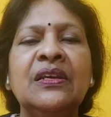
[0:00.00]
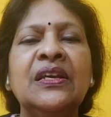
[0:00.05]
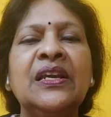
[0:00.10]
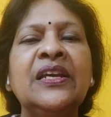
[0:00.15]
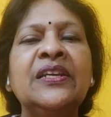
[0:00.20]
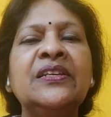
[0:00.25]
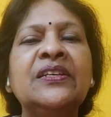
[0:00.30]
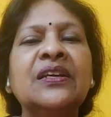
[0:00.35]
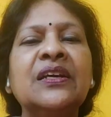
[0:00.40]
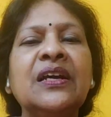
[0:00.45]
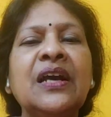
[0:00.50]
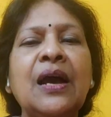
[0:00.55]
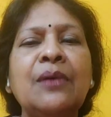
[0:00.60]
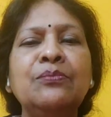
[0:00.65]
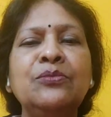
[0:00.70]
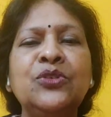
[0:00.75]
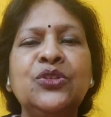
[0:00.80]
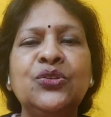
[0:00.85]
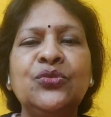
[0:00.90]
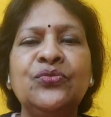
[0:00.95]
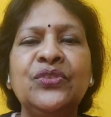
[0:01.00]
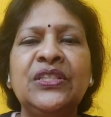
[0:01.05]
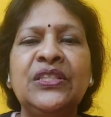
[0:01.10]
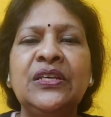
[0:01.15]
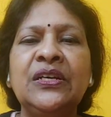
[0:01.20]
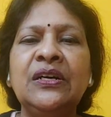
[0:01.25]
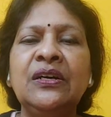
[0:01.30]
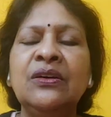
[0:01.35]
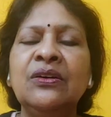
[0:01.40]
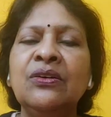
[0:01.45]
it comes with
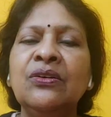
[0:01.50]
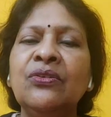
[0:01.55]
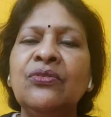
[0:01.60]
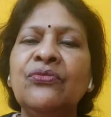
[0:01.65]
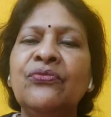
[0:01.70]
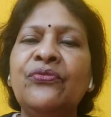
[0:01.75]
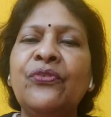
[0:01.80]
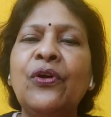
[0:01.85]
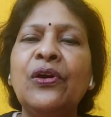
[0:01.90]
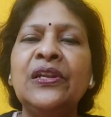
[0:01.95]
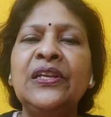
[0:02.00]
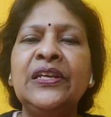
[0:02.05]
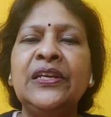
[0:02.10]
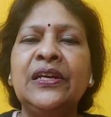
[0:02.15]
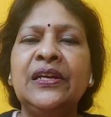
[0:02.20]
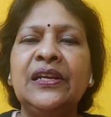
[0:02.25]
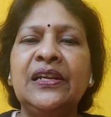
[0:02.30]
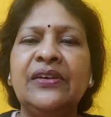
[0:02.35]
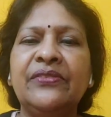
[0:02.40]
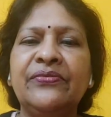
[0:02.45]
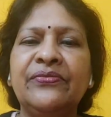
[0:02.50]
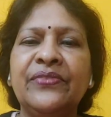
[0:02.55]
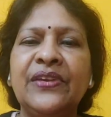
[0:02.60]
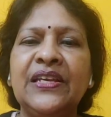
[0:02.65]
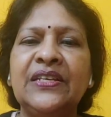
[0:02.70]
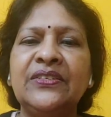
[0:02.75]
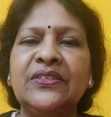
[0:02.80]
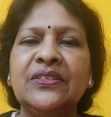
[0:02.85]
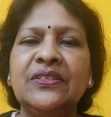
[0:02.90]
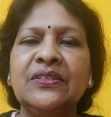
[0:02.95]
the follicular
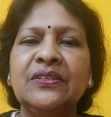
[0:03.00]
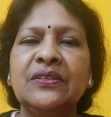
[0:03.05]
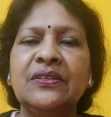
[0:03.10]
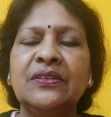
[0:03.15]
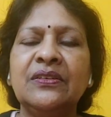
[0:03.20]
phase.